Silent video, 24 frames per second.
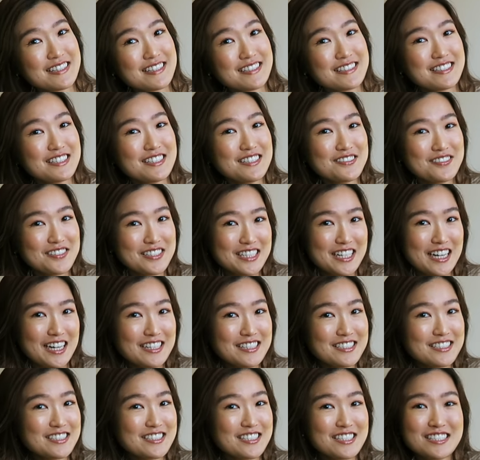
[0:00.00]
This little
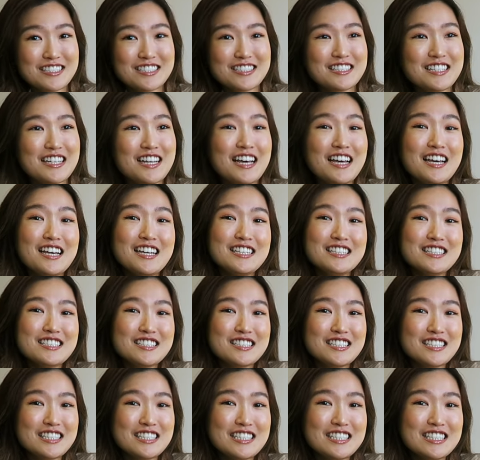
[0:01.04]
guy is just
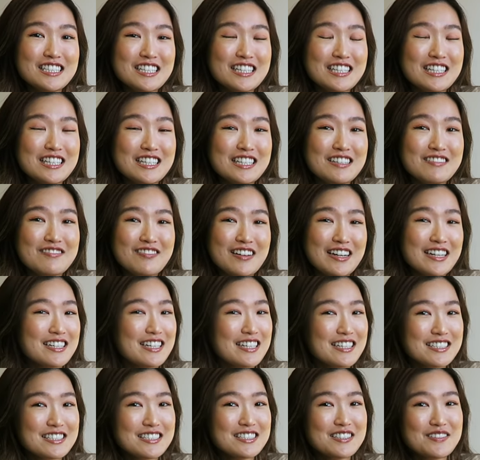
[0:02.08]
chilling right
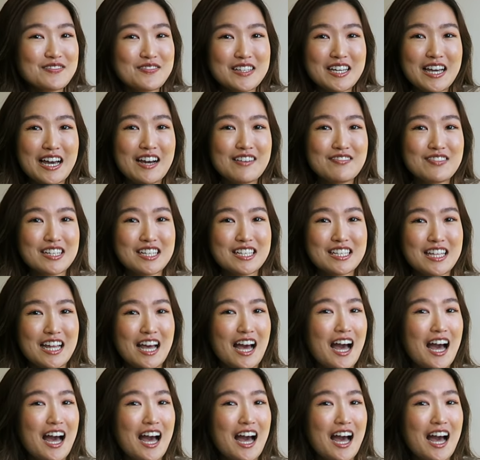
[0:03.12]
next to me having a